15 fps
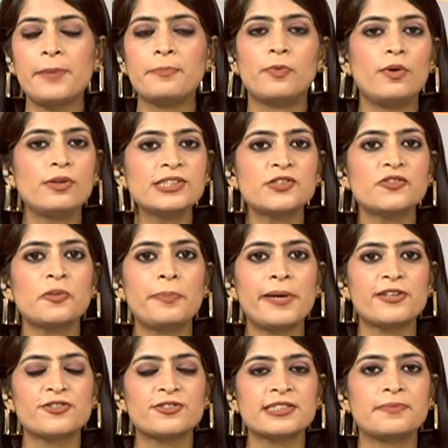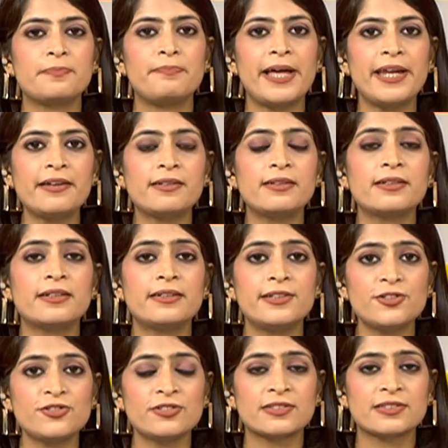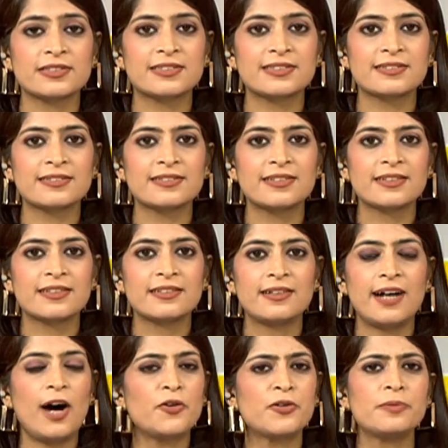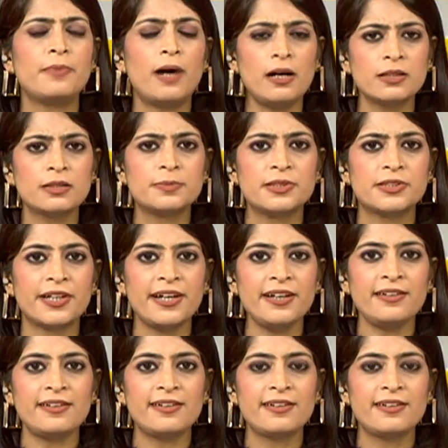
most of the patients' medical conditions. How remarkable, right?